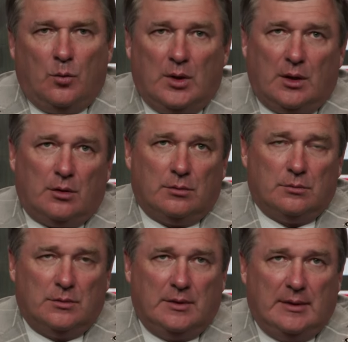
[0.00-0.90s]
Well,
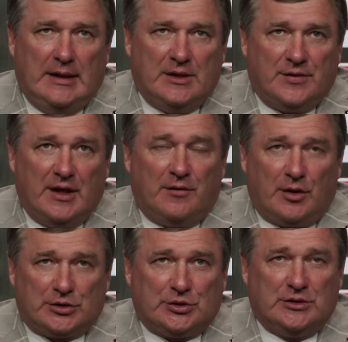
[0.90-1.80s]
he's very
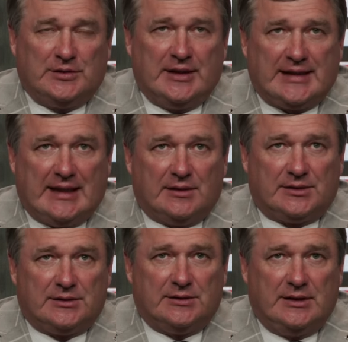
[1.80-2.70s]
versatile and he's very
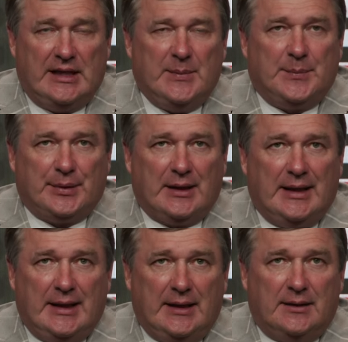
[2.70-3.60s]
talented. He
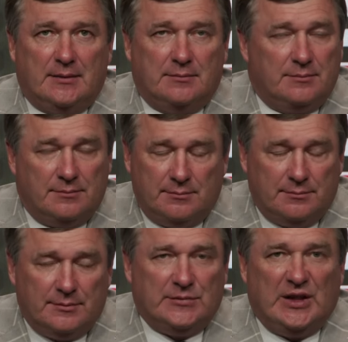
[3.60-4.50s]
played
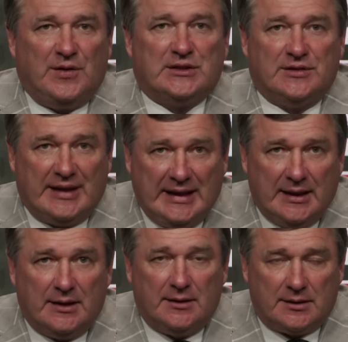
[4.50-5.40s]
defensive
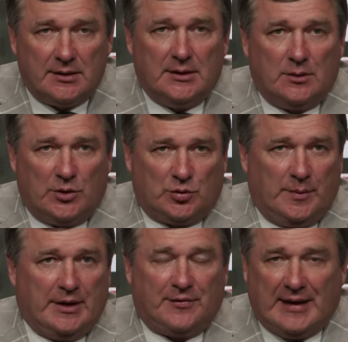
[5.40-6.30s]
end, which
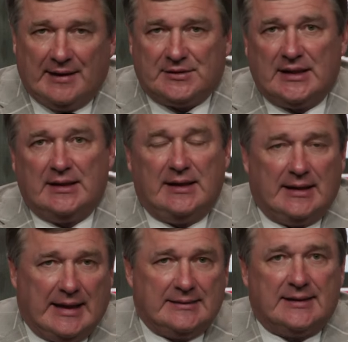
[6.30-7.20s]
would be a 5 technique,
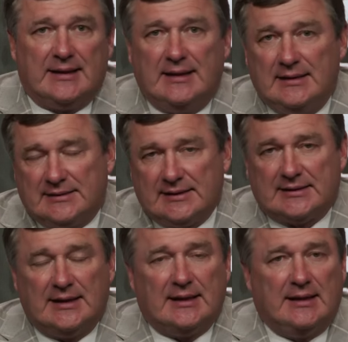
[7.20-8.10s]
9 technique, 6
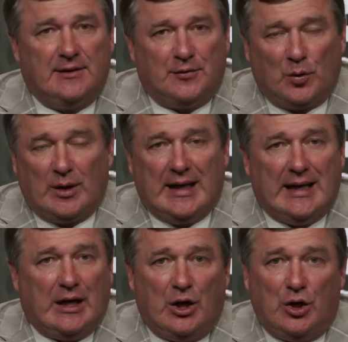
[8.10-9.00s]
technique,
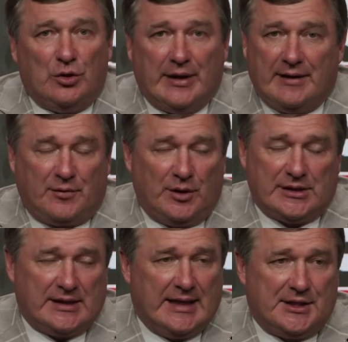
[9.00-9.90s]
4-eye, all that for
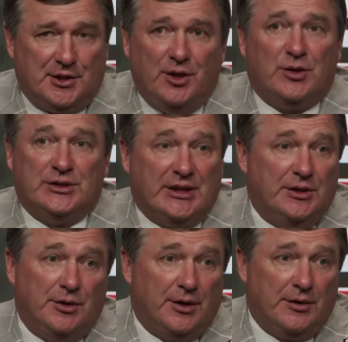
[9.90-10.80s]
us last year. He'll
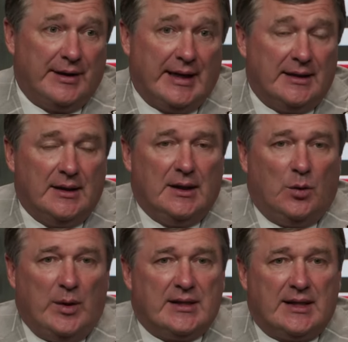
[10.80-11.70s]
continue to do that.
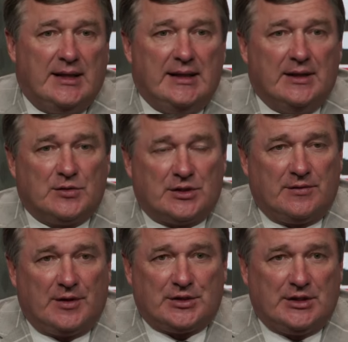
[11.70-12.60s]
We think he gives us
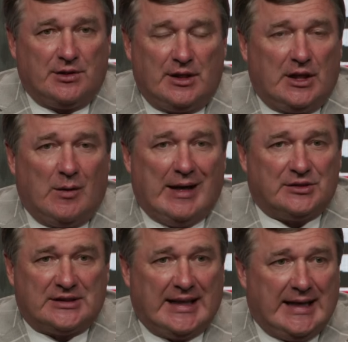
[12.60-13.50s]
the versatility to go
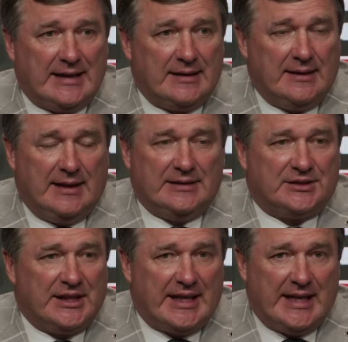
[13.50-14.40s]
outside and
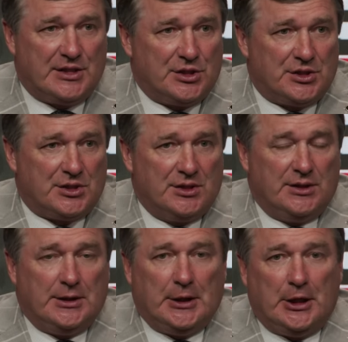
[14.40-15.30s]
set edges
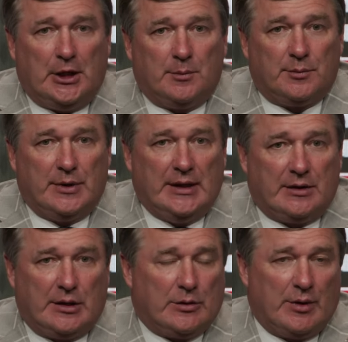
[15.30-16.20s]
and
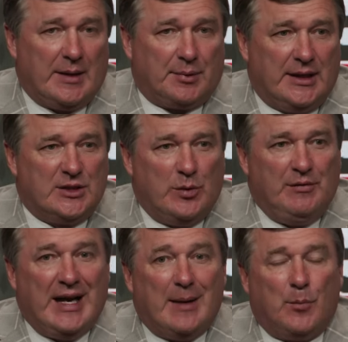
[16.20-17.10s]
create plays.
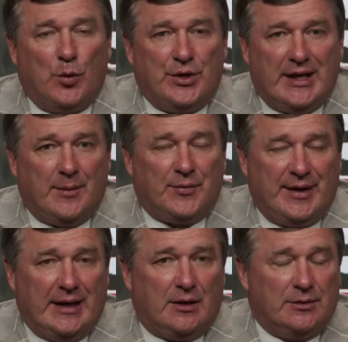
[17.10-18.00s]
We've got more depth
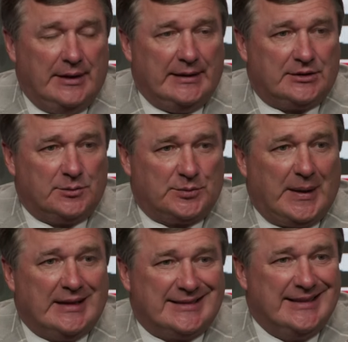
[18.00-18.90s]
now at some
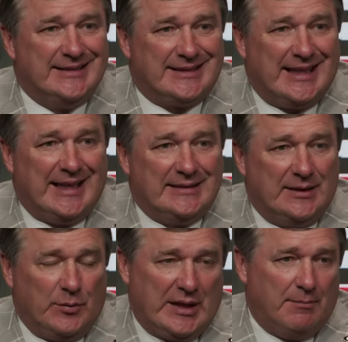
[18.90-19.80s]
spots inside
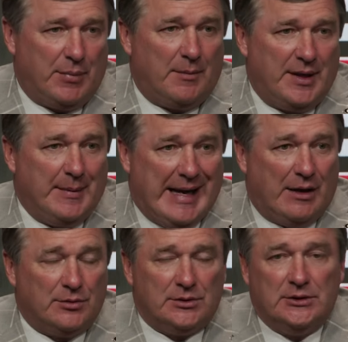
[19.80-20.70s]
that we can bump him
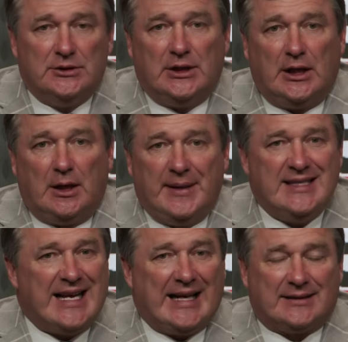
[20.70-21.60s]
out.
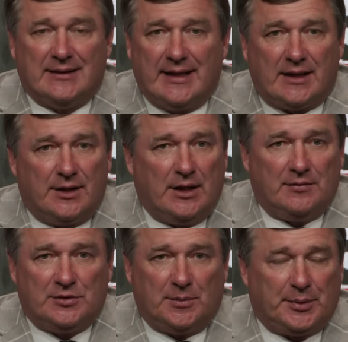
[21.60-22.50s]
He's athletic
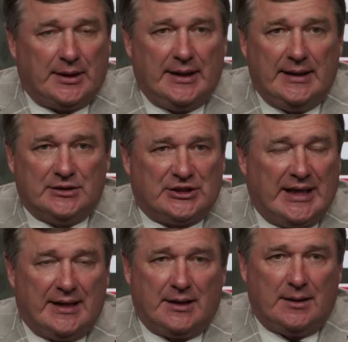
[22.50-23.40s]
enough to play and
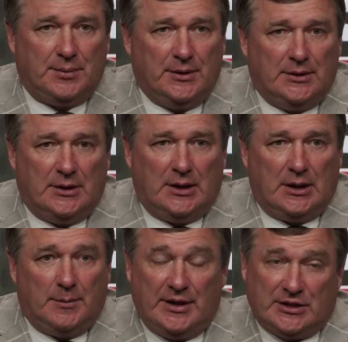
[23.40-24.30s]
stand up,
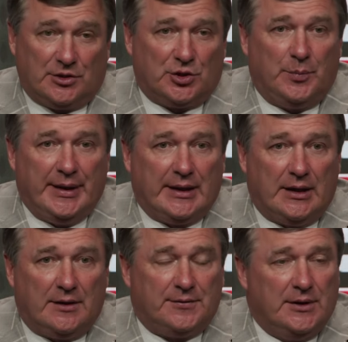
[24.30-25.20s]
but he's also big
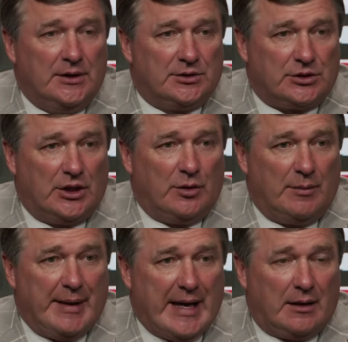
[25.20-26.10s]
enough to go
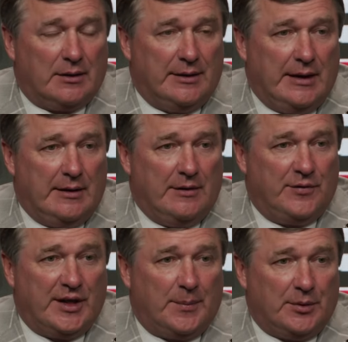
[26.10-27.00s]
and battle and
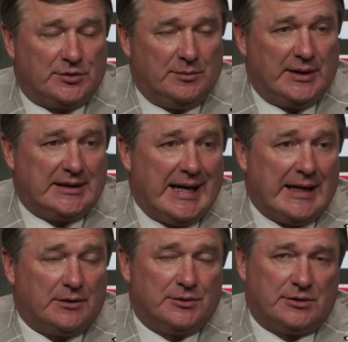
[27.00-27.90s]
fit up on some big
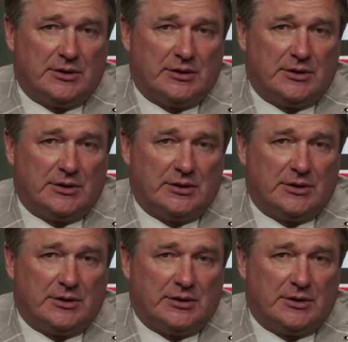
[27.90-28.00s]
tackles.